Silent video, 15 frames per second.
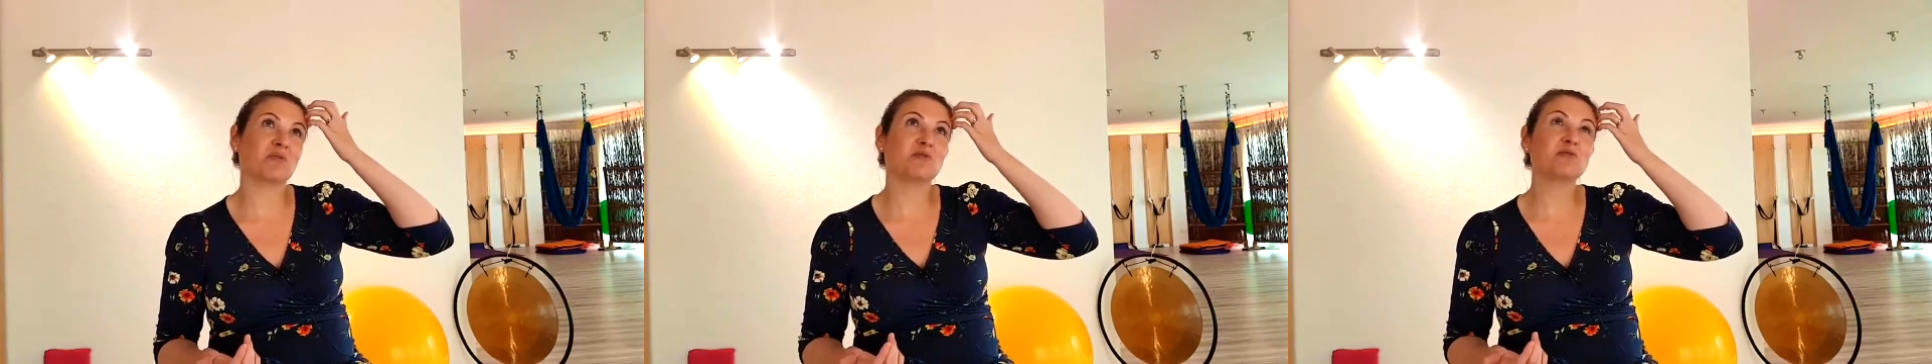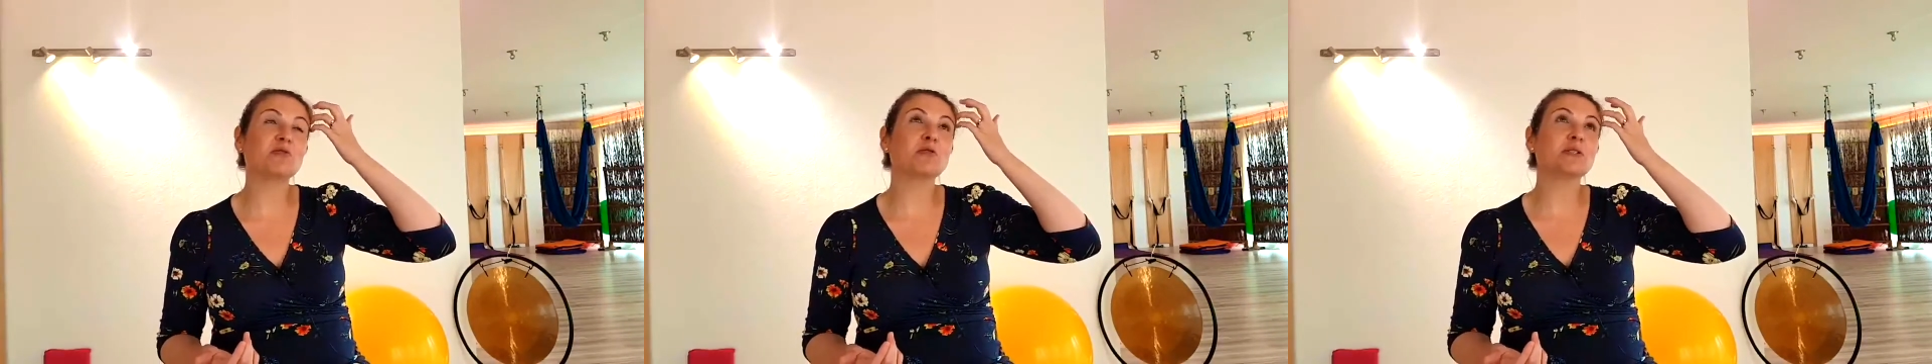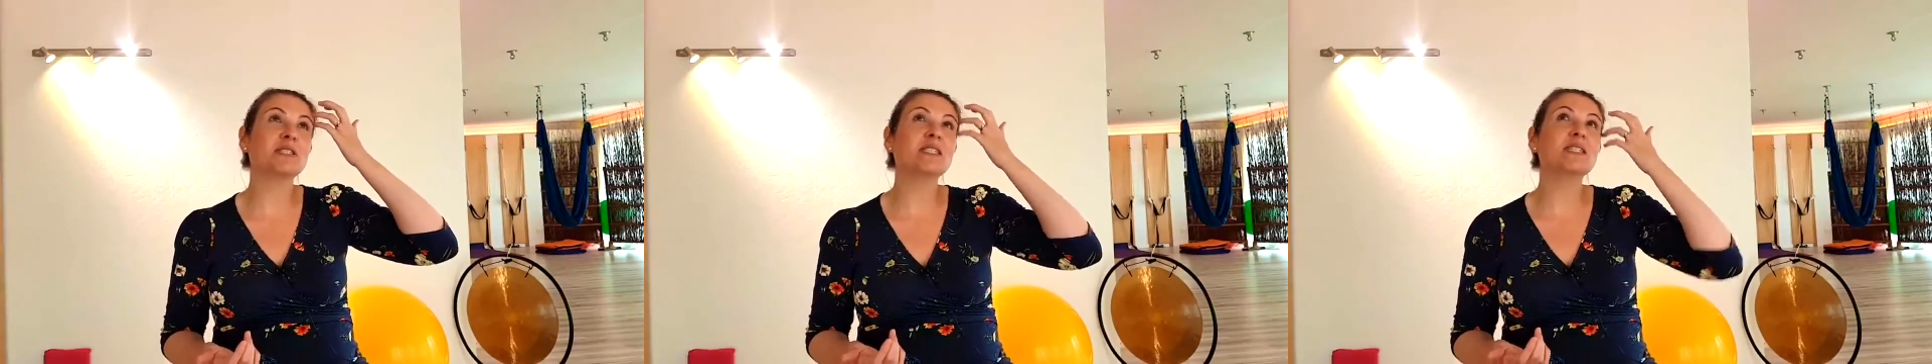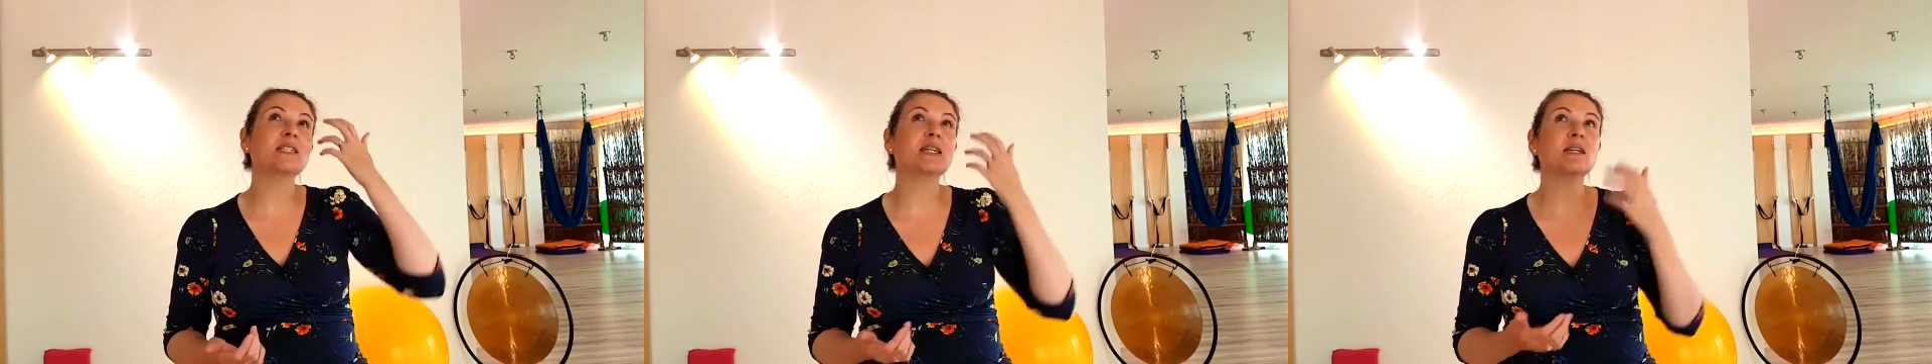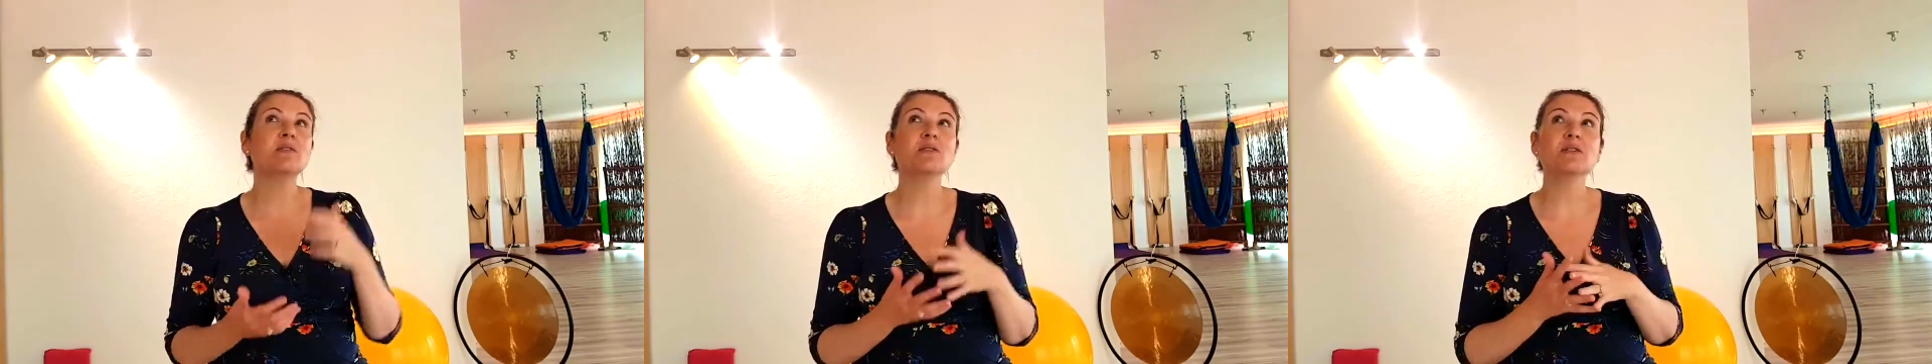14
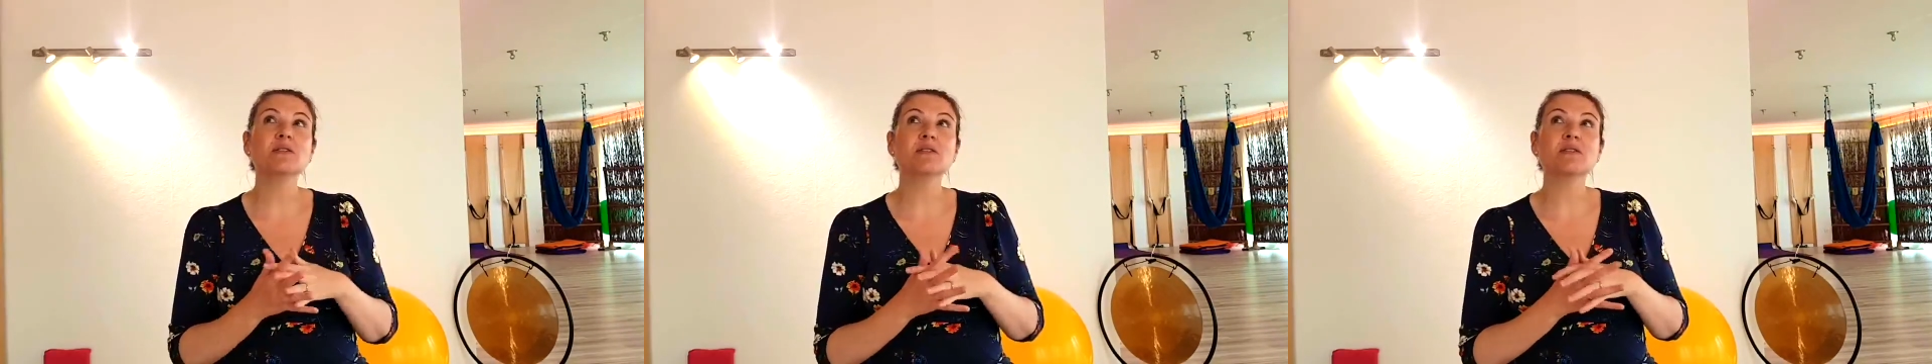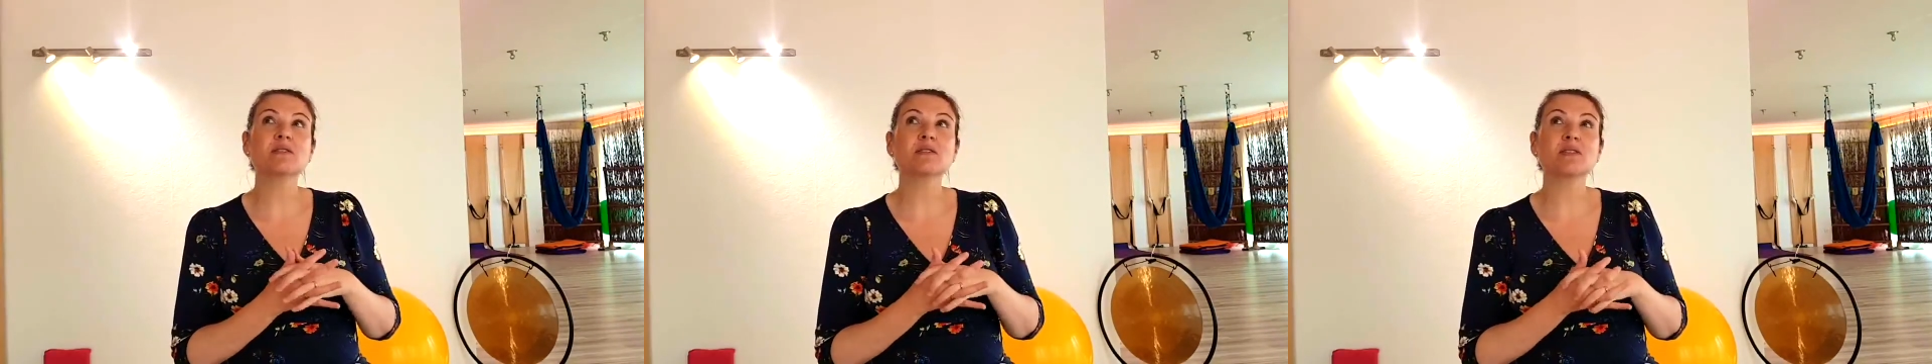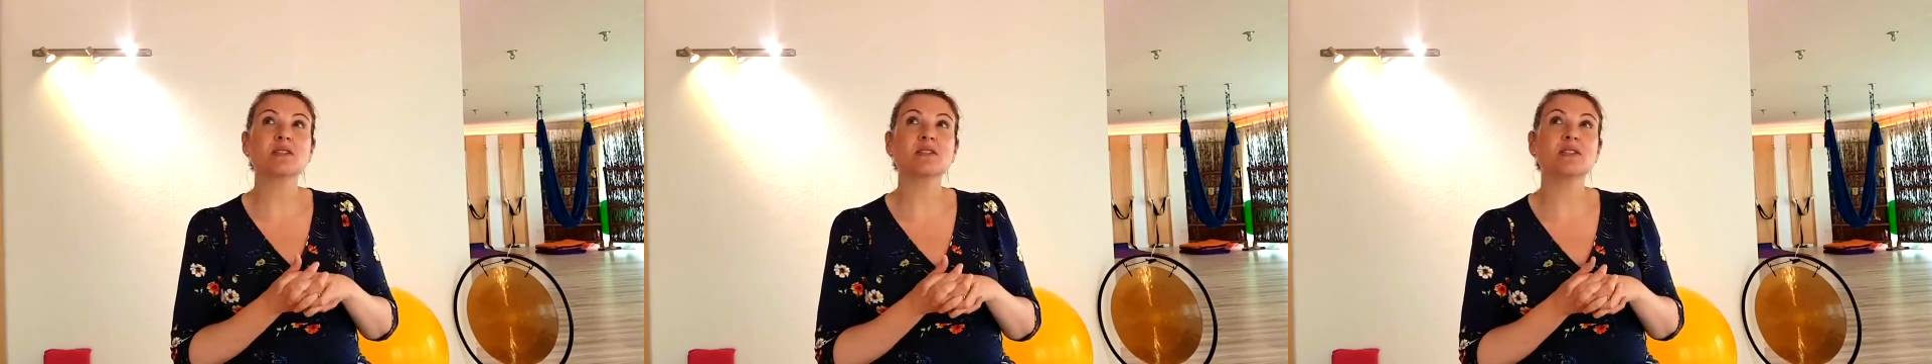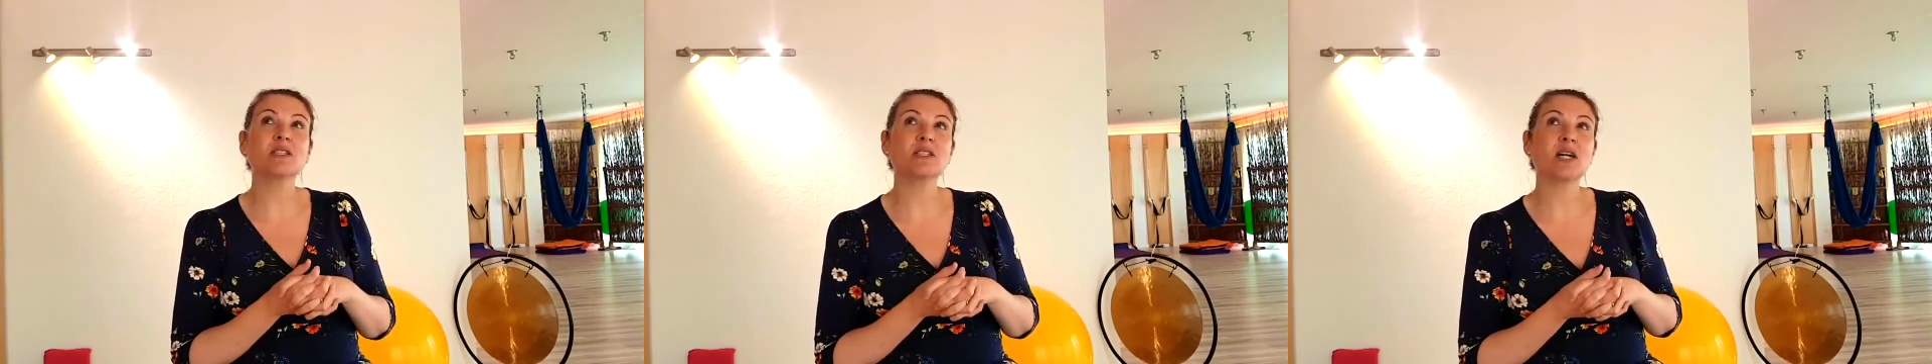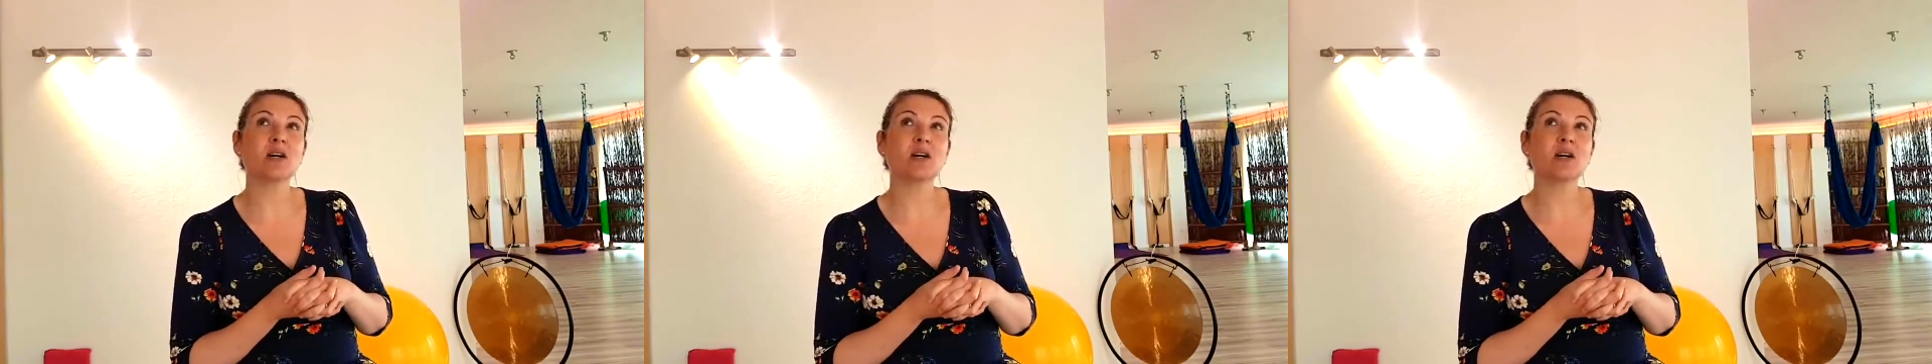hours, 16